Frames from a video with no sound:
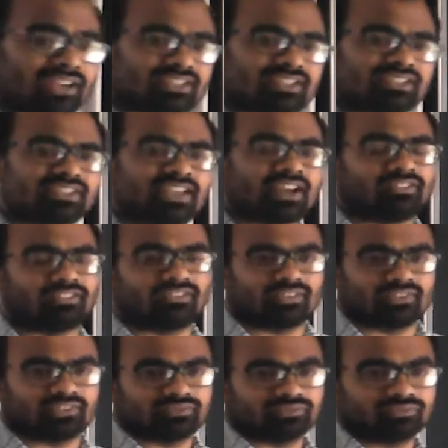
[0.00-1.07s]
itself
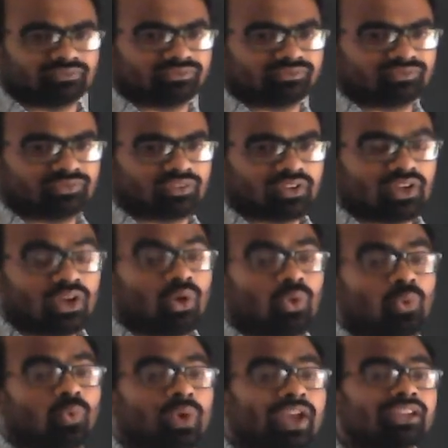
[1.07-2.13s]

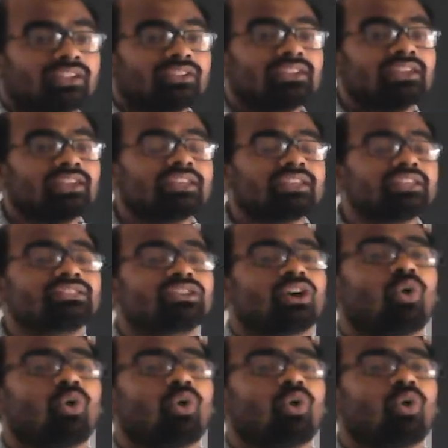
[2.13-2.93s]
when there is